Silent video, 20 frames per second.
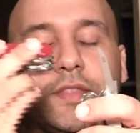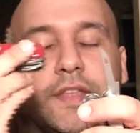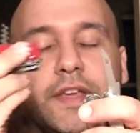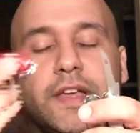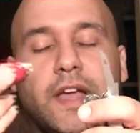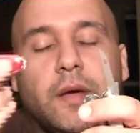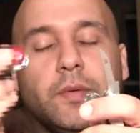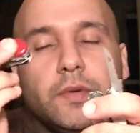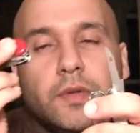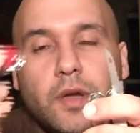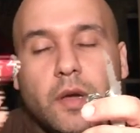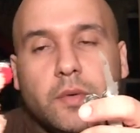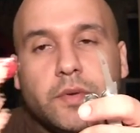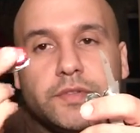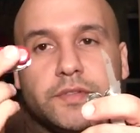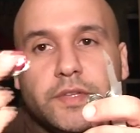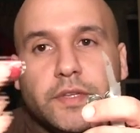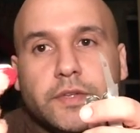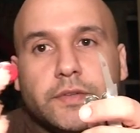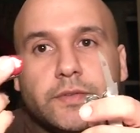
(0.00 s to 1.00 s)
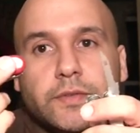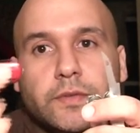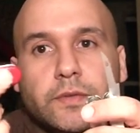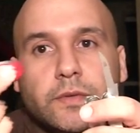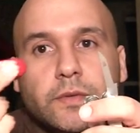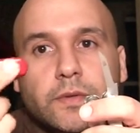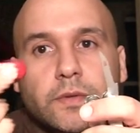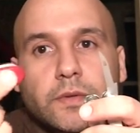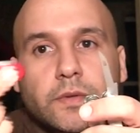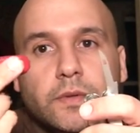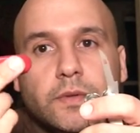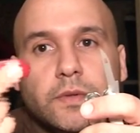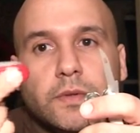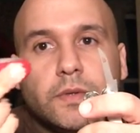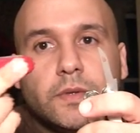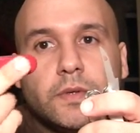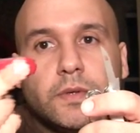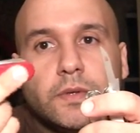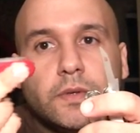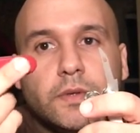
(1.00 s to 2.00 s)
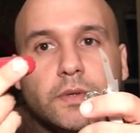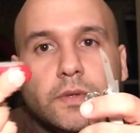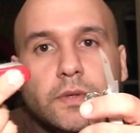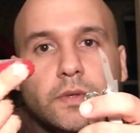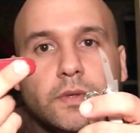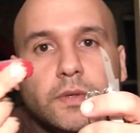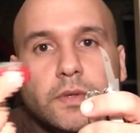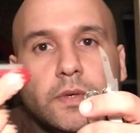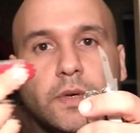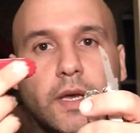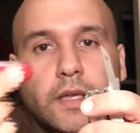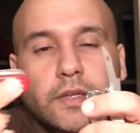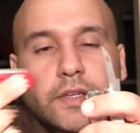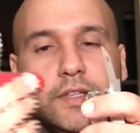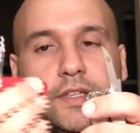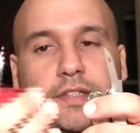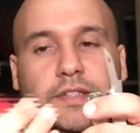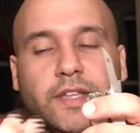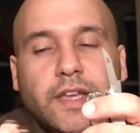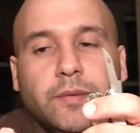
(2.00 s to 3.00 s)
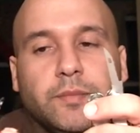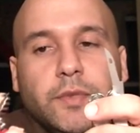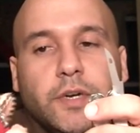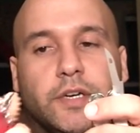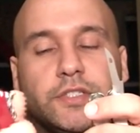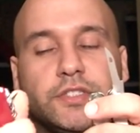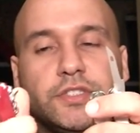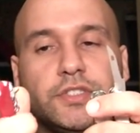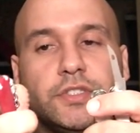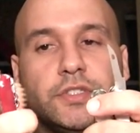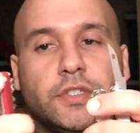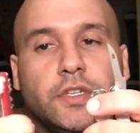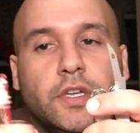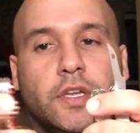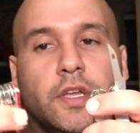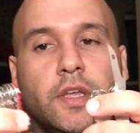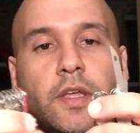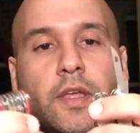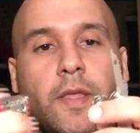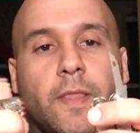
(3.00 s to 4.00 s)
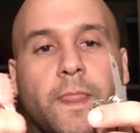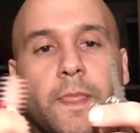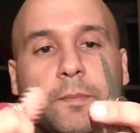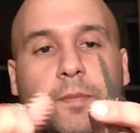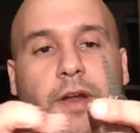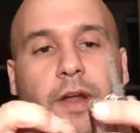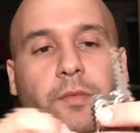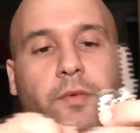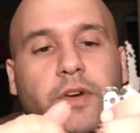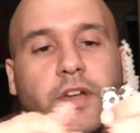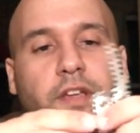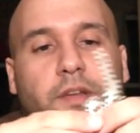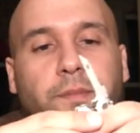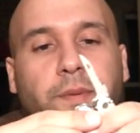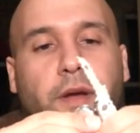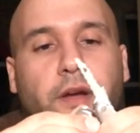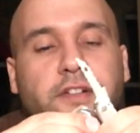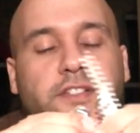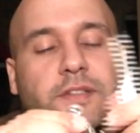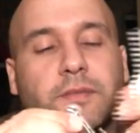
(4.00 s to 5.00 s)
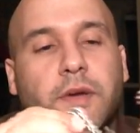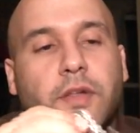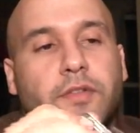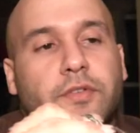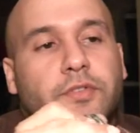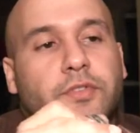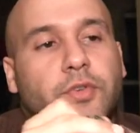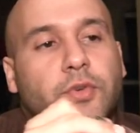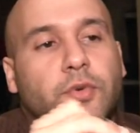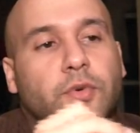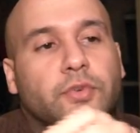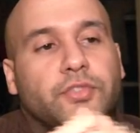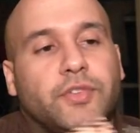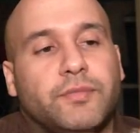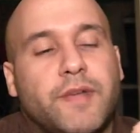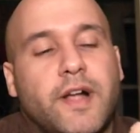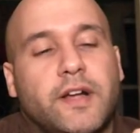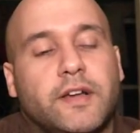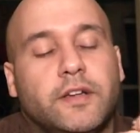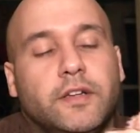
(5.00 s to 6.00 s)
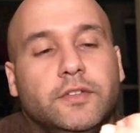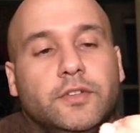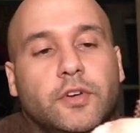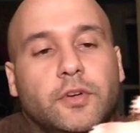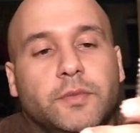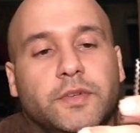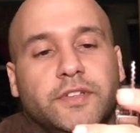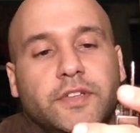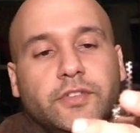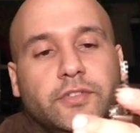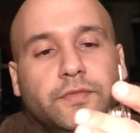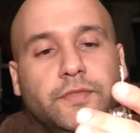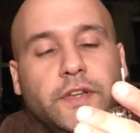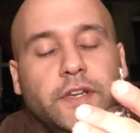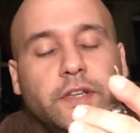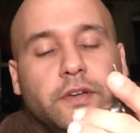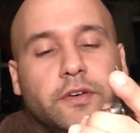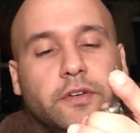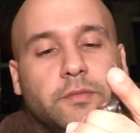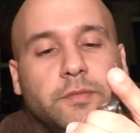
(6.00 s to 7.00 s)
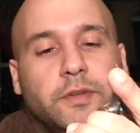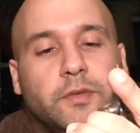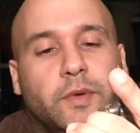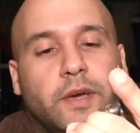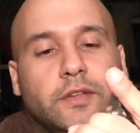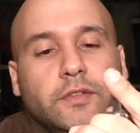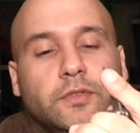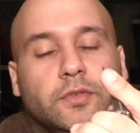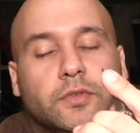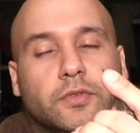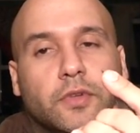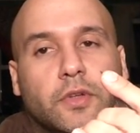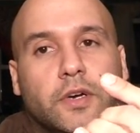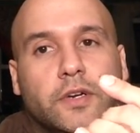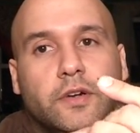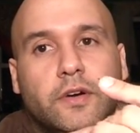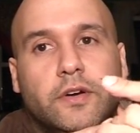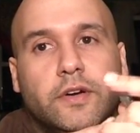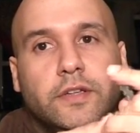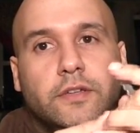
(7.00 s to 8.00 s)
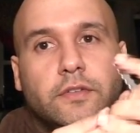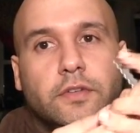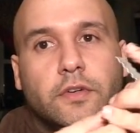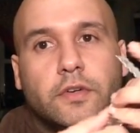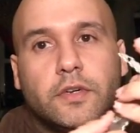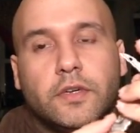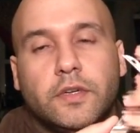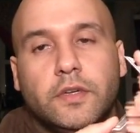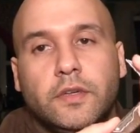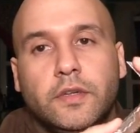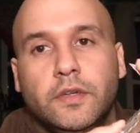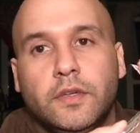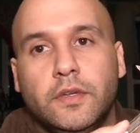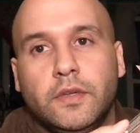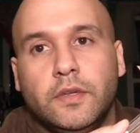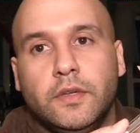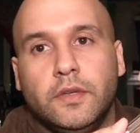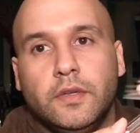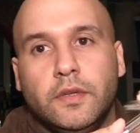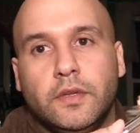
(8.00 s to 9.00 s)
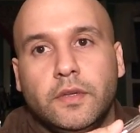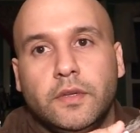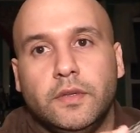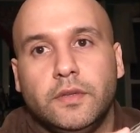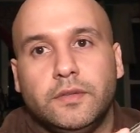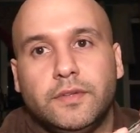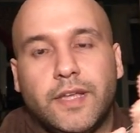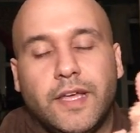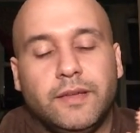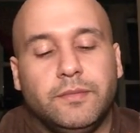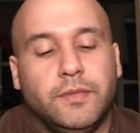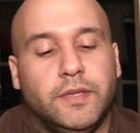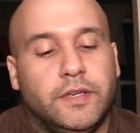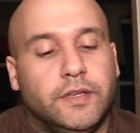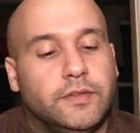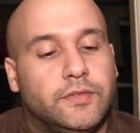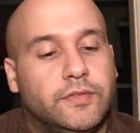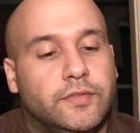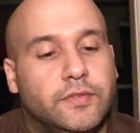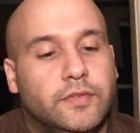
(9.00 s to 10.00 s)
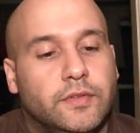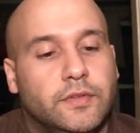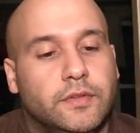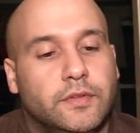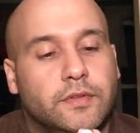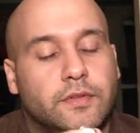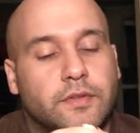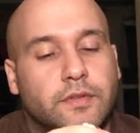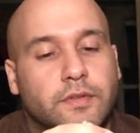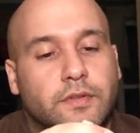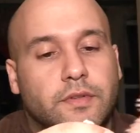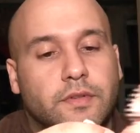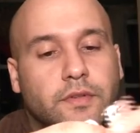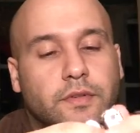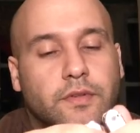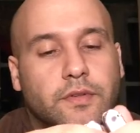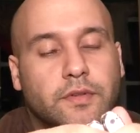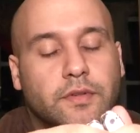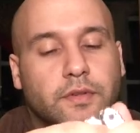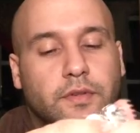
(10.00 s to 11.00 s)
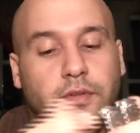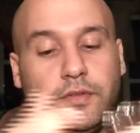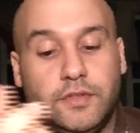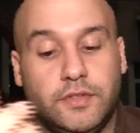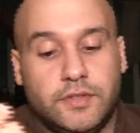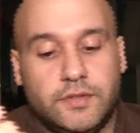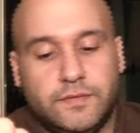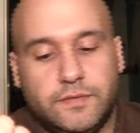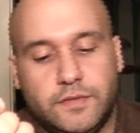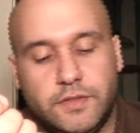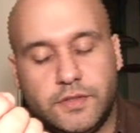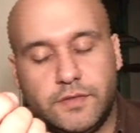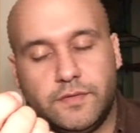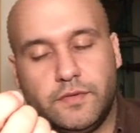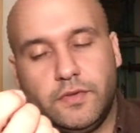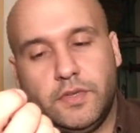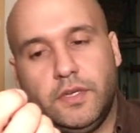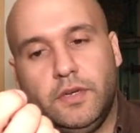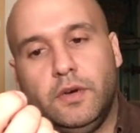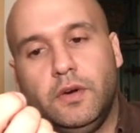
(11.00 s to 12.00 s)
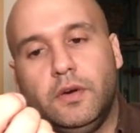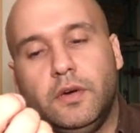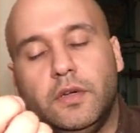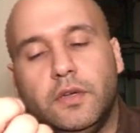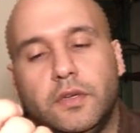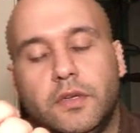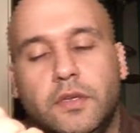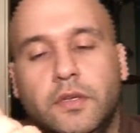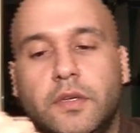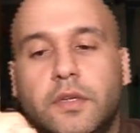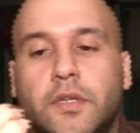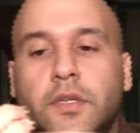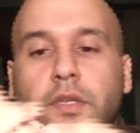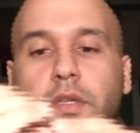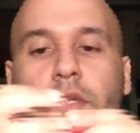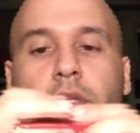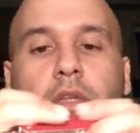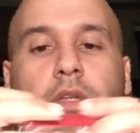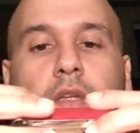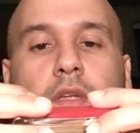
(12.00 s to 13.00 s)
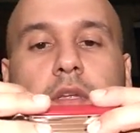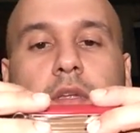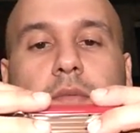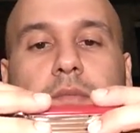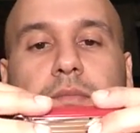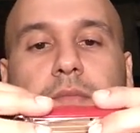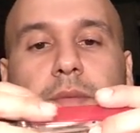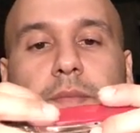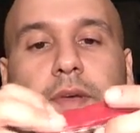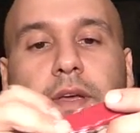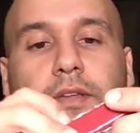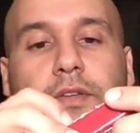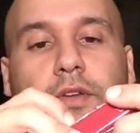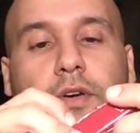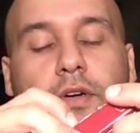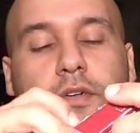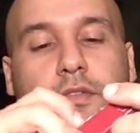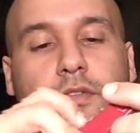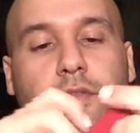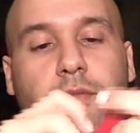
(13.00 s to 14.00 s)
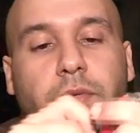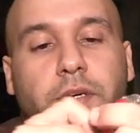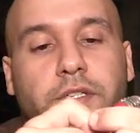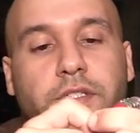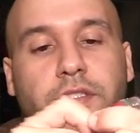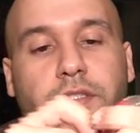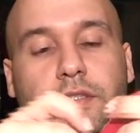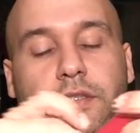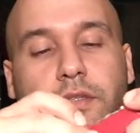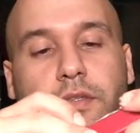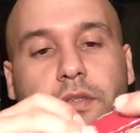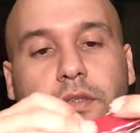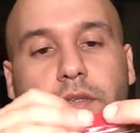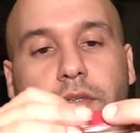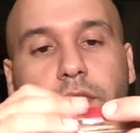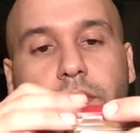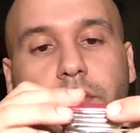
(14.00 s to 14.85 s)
I would go with this. I like it that much. But I want to compare some other tools. I'm not going to do them in this video. It'll be way too long. I already took 10 minutes just for the AWL. Maybe I talk too much.